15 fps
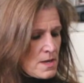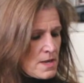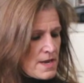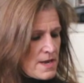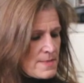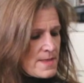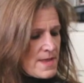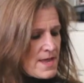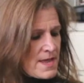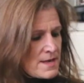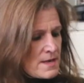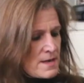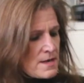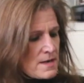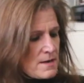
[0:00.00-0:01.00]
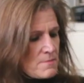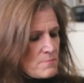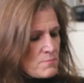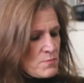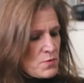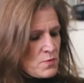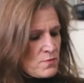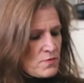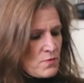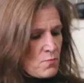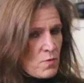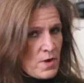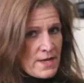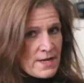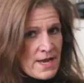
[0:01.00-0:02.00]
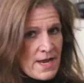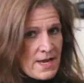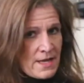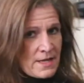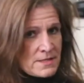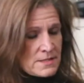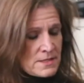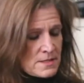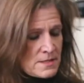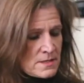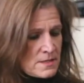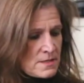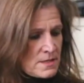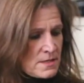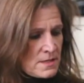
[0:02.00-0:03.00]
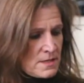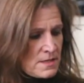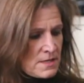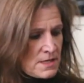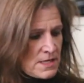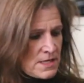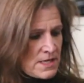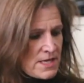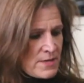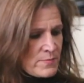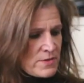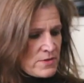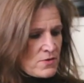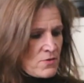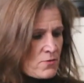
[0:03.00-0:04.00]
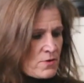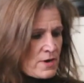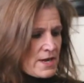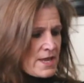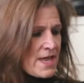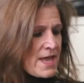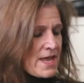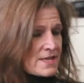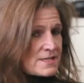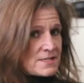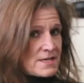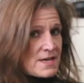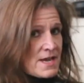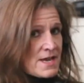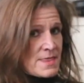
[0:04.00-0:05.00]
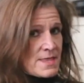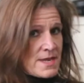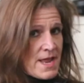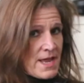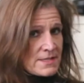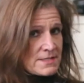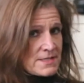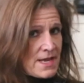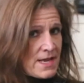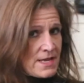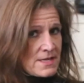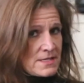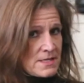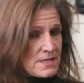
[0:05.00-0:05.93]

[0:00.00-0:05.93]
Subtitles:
And then move the one hand, keeping the core engaged, and the next hand.